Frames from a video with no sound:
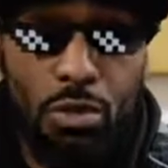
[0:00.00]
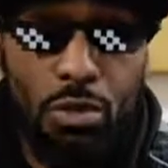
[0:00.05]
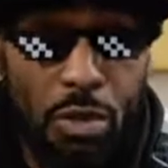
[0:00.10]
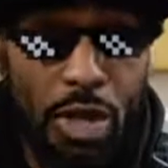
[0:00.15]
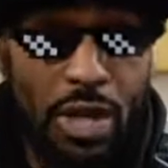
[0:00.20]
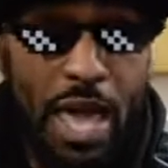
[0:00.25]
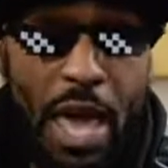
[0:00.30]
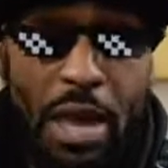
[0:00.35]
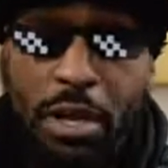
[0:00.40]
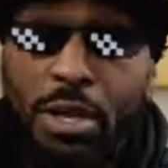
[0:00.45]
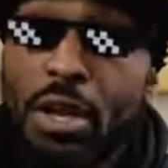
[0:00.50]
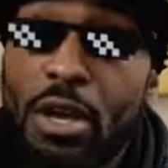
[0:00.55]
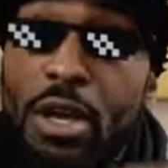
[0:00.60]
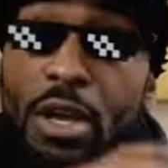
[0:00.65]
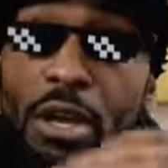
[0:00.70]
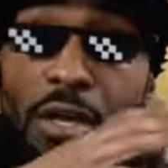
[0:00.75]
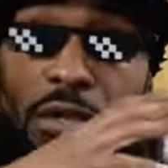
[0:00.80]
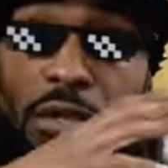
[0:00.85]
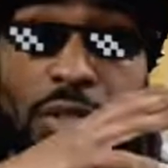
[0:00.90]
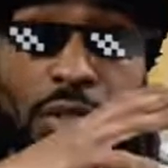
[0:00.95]
A lot of
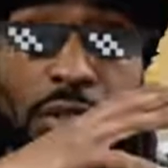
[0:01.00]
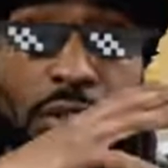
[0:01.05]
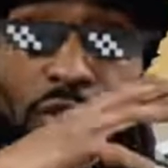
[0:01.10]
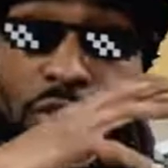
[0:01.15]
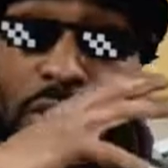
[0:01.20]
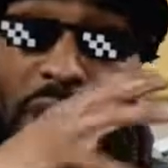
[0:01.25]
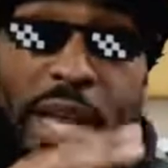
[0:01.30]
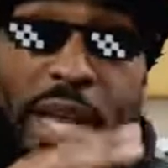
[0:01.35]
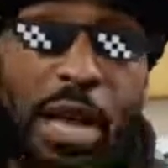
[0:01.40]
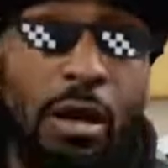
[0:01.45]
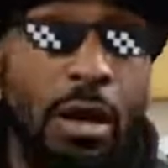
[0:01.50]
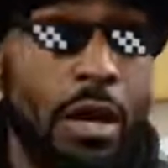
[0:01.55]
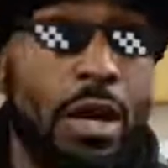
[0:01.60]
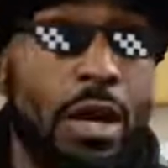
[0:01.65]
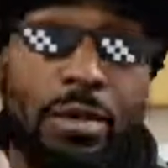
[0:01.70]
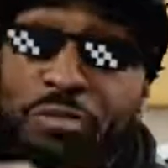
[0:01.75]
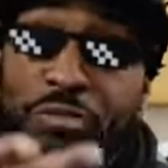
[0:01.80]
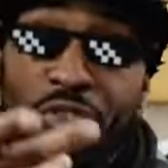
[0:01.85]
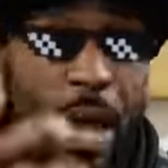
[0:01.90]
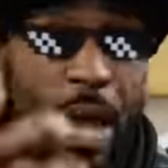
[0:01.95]
great
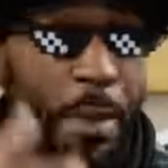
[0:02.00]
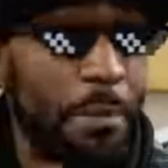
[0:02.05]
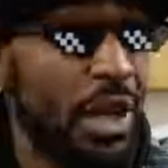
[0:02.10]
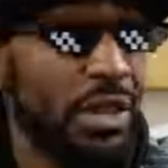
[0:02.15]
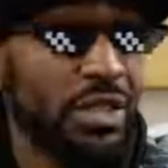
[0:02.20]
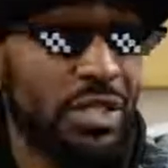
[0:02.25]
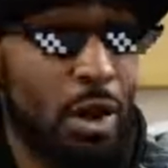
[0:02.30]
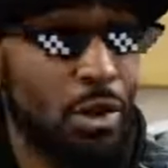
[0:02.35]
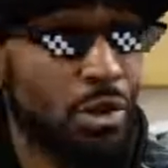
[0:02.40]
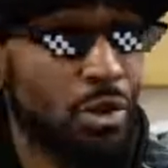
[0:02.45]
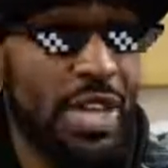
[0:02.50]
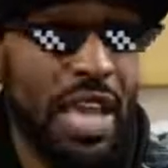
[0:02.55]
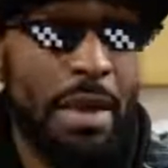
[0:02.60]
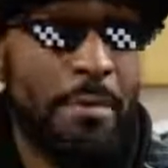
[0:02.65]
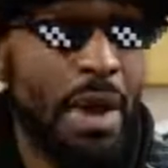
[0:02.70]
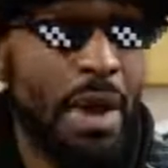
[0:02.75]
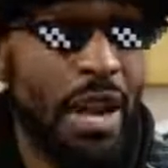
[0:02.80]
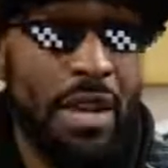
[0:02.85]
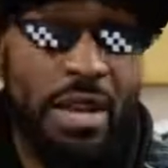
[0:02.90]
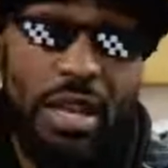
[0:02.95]
Trap House Coda came out of that.